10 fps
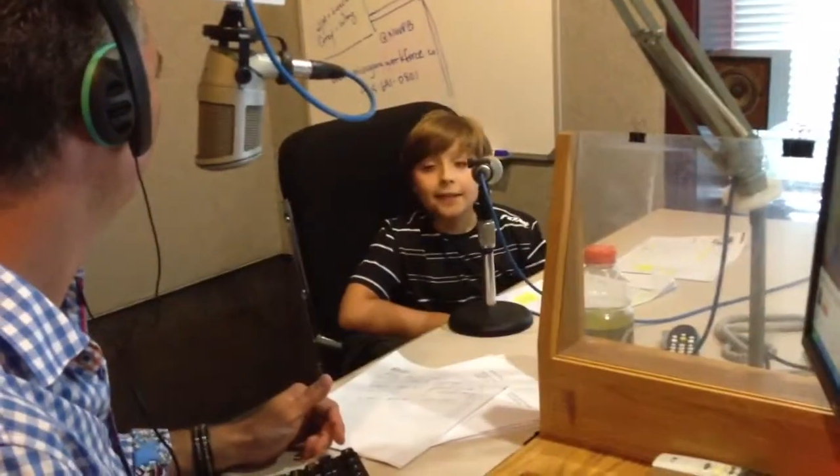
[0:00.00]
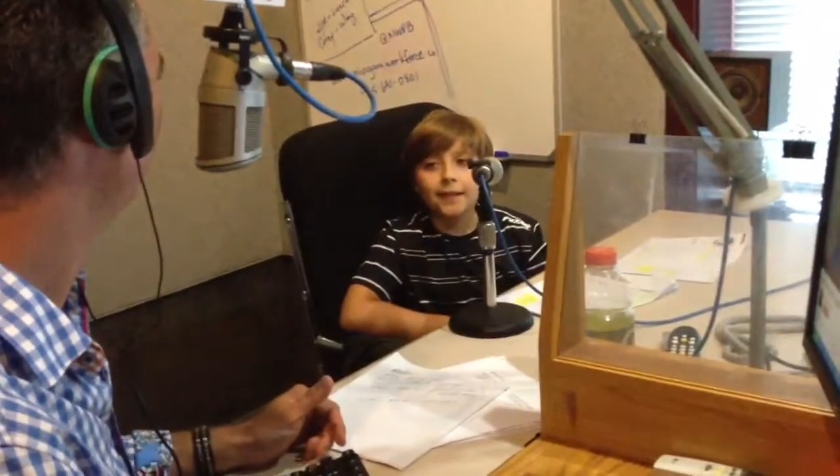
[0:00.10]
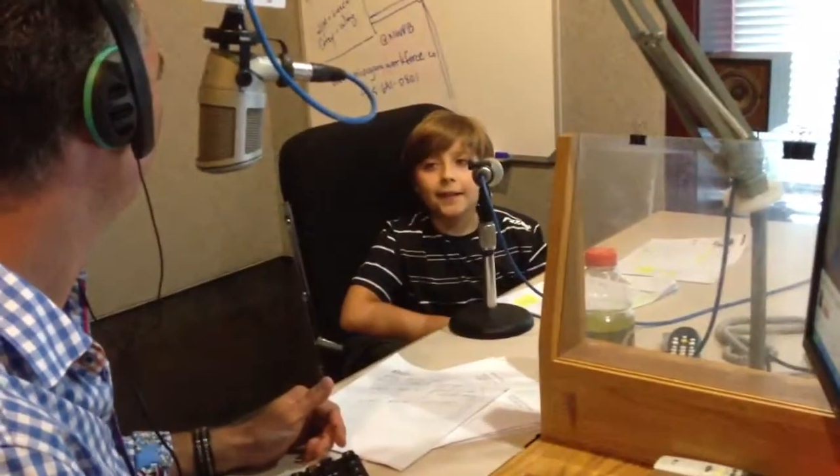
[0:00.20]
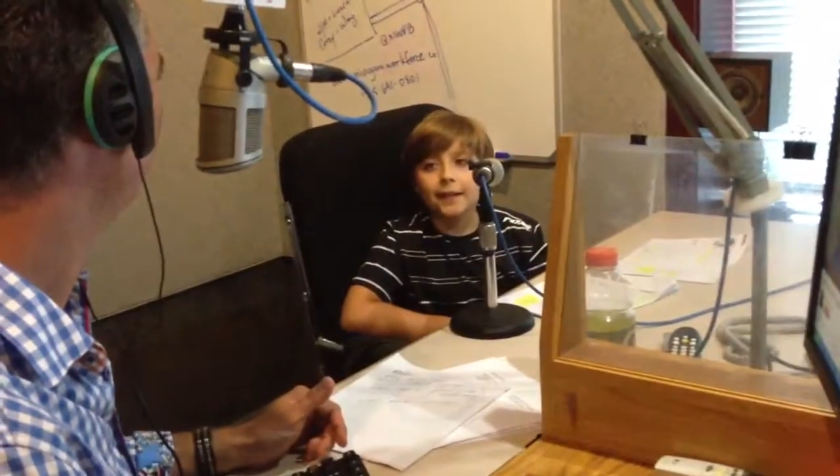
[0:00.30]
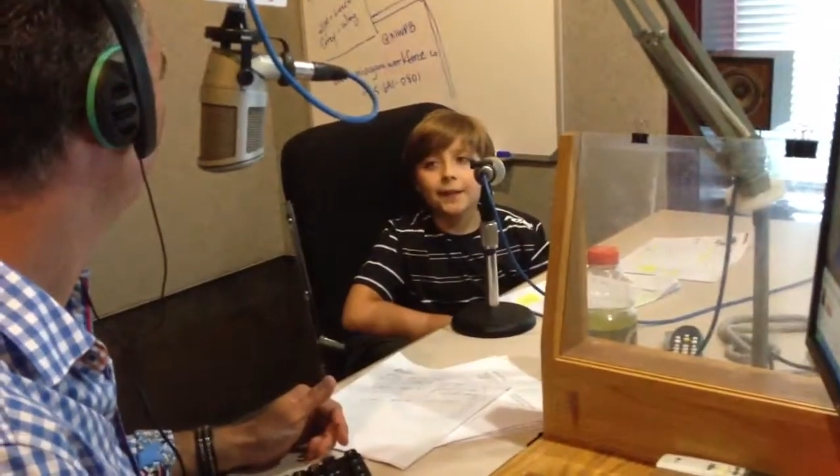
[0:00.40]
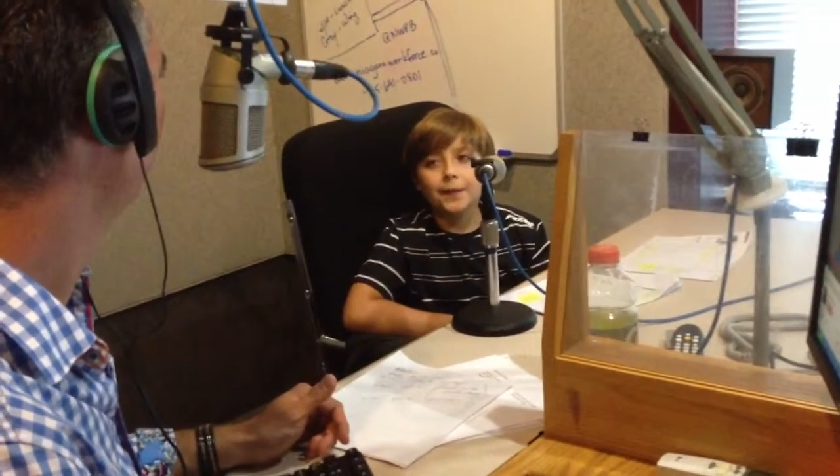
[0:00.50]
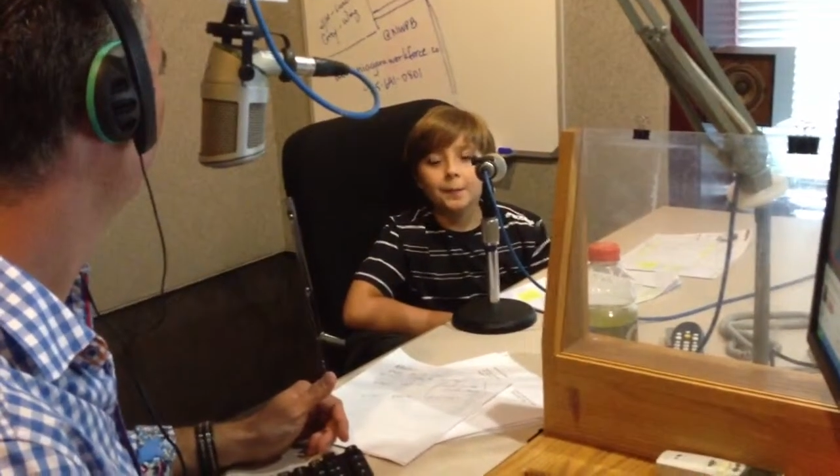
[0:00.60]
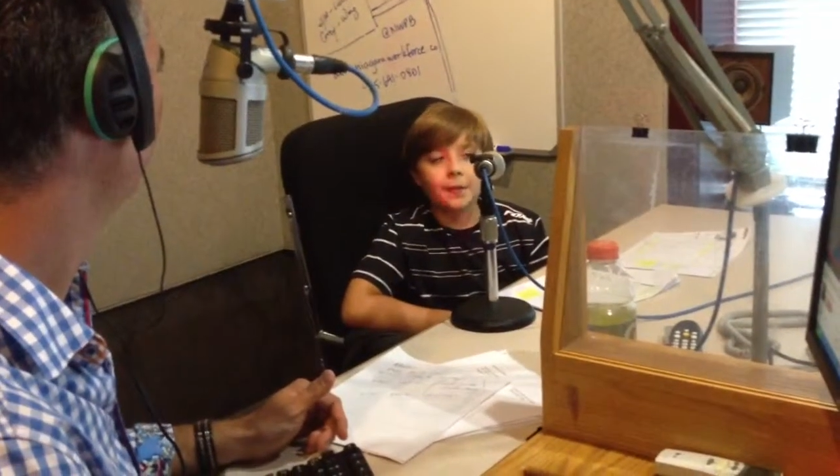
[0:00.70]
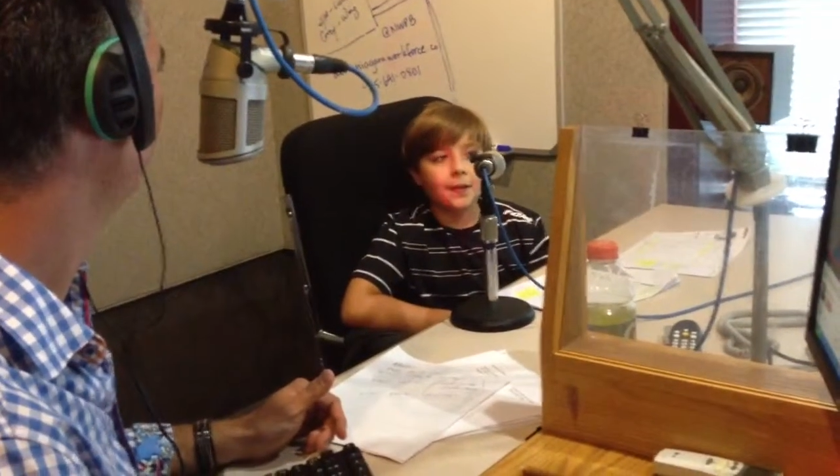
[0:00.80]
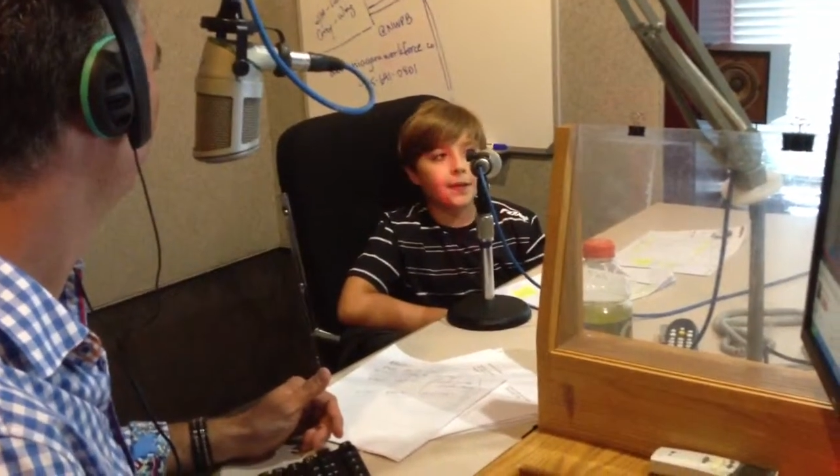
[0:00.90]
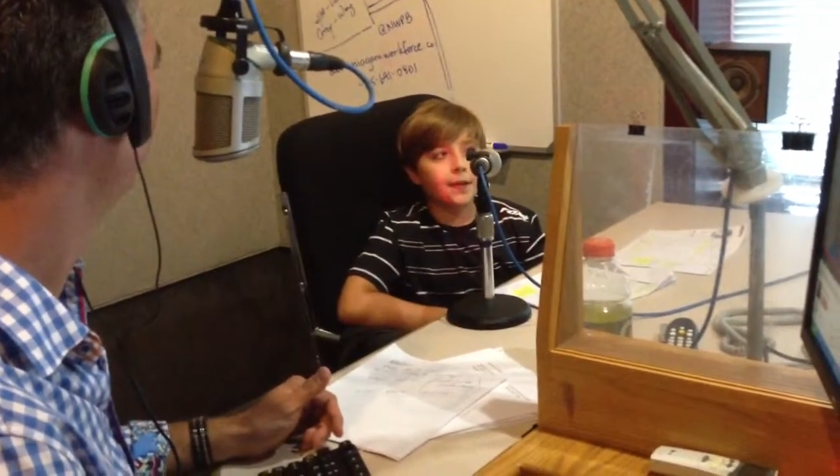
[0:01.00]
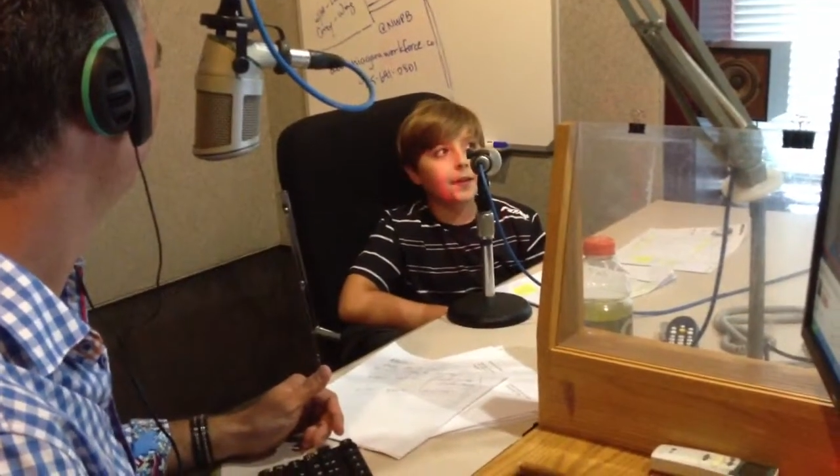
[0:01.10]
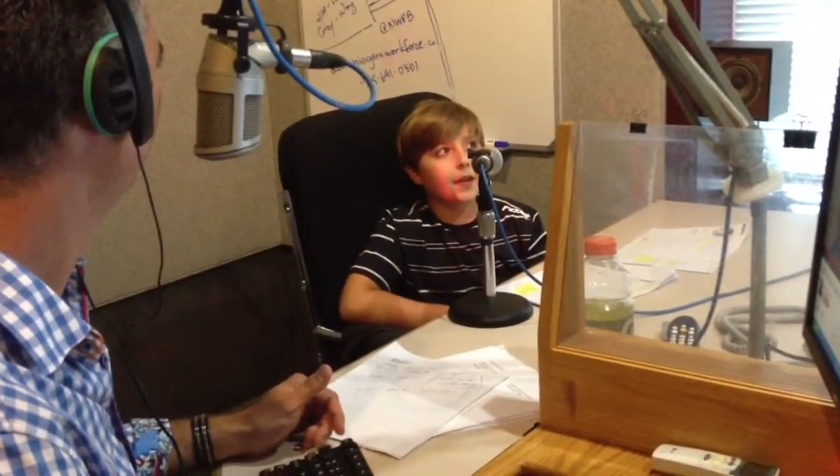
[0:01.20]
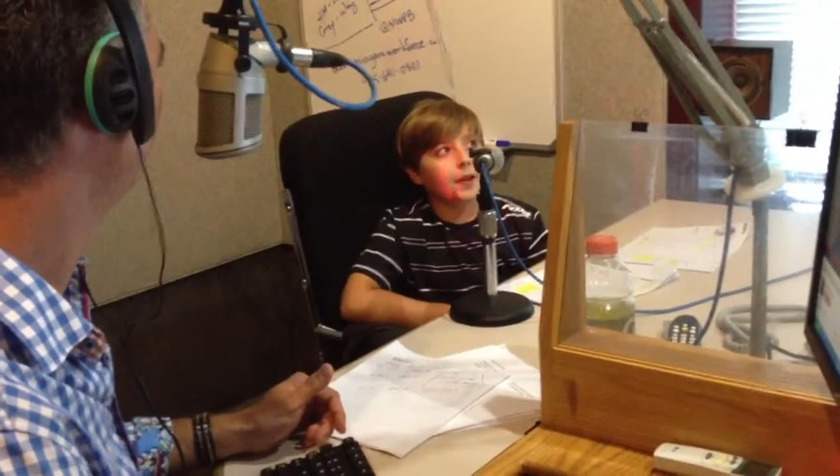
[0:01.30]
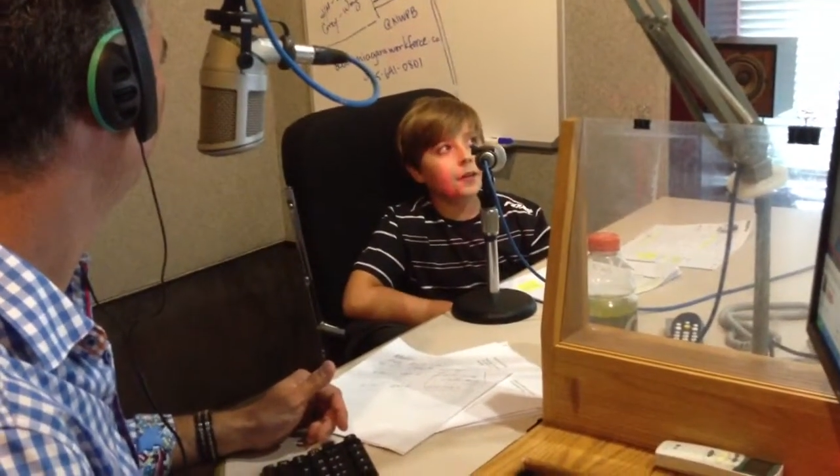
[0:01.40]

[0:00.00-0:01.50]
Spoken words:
Yeah, but I